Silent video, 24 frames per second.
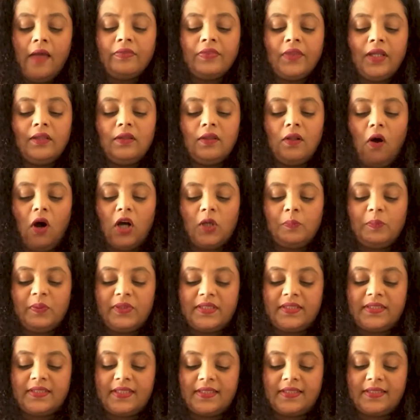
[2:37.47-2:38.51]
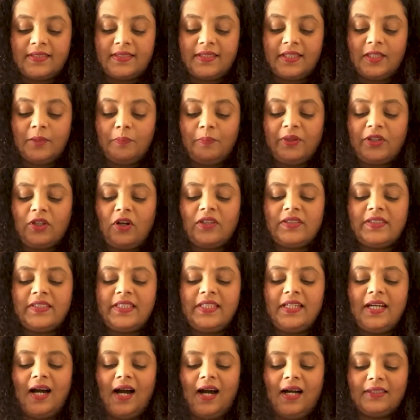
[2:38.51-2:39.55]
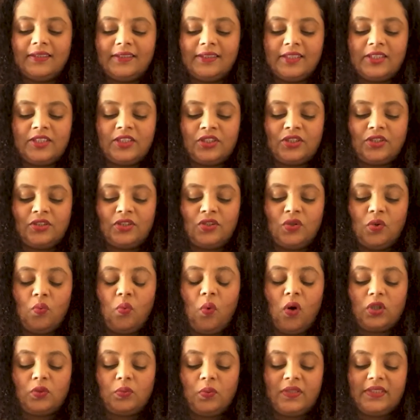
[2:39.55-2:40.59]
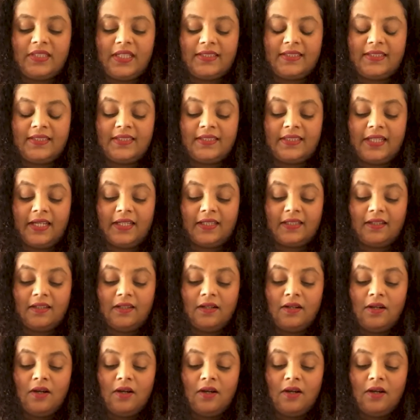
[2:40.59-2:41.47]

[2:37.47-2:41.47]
The Lord persisted because he understood what was at stake.